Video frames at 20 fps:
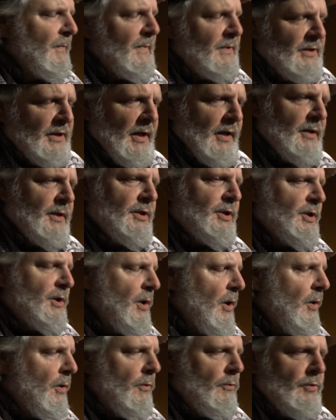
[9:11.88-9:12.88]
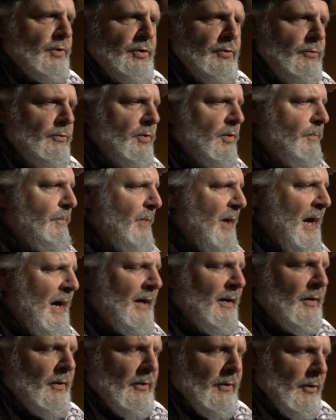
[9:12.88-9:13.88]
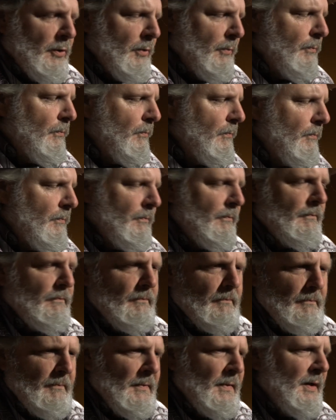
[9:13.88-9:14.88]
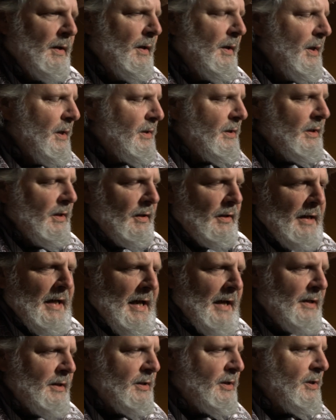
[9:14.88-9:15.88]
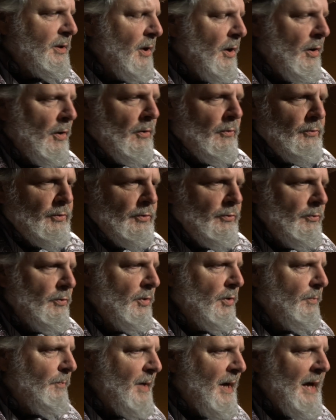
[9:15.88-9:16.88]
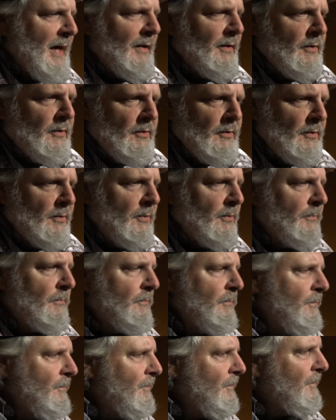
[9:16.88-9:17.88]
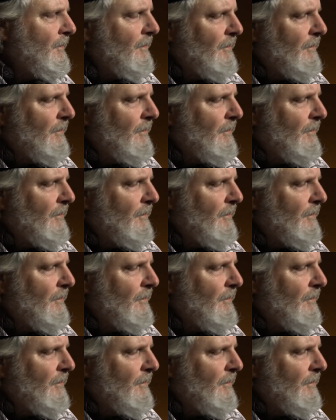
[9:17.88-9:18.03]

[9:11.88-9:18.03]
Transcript: Sink a stone to the bottom. Sink like a stone to the bottom.